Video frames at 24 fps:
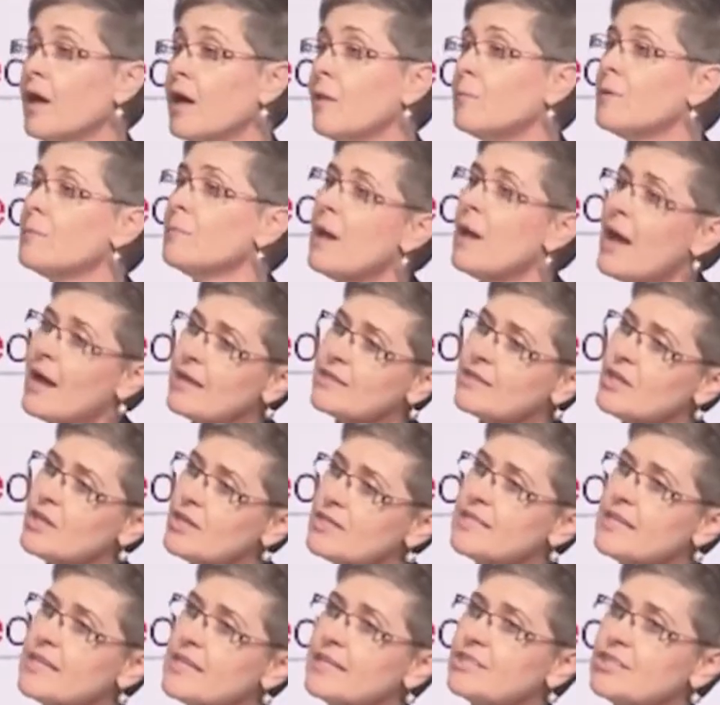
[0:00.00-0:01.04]
But
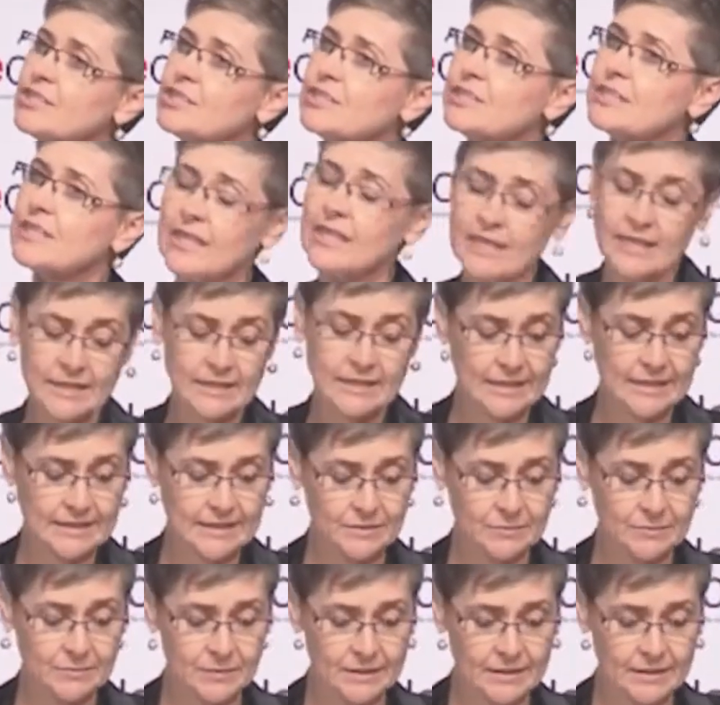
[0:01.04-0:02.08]
marketisation and
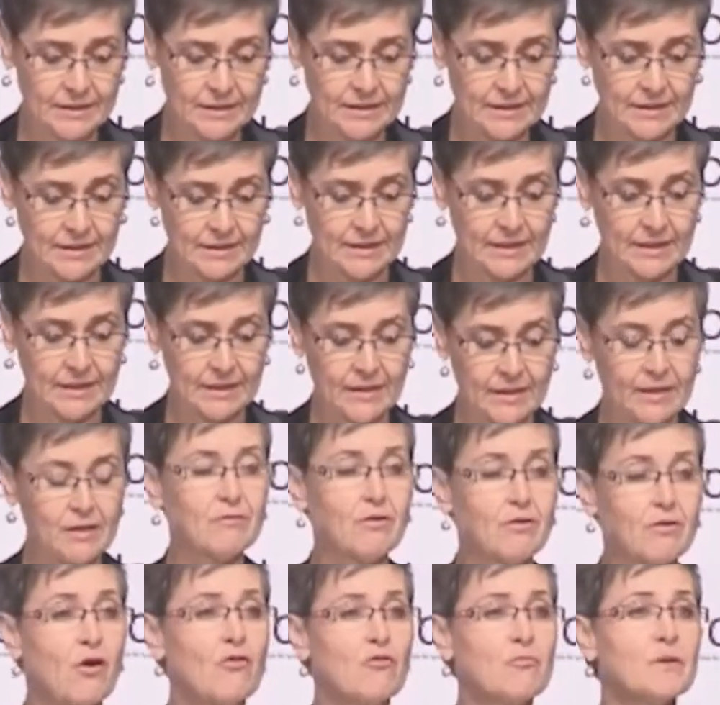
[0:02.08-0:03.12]
contestability, the
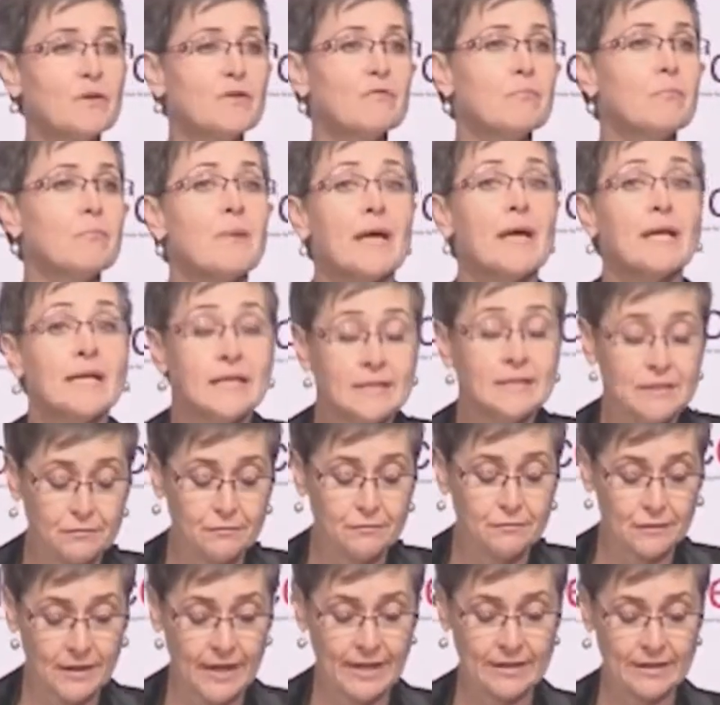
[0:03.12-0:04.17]
involvement of many
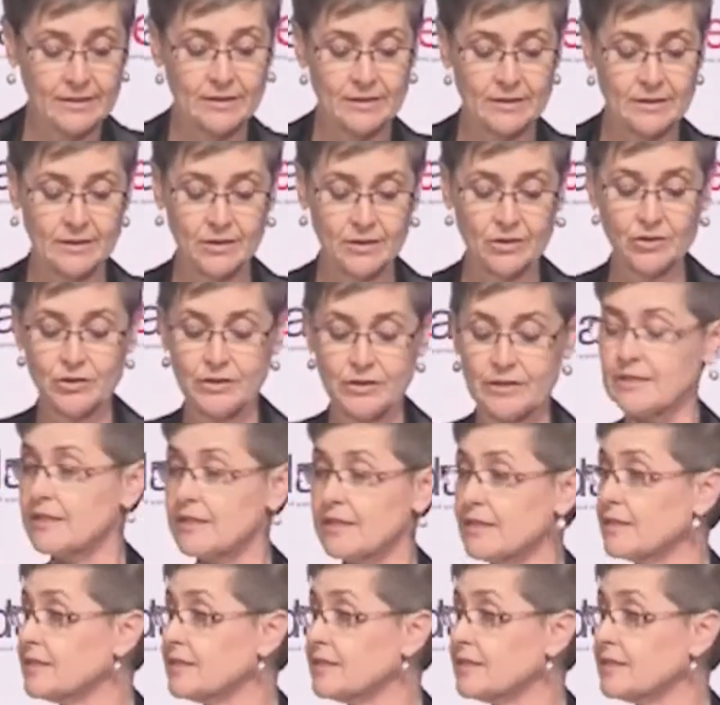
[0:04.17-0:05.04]
different actors and interests in the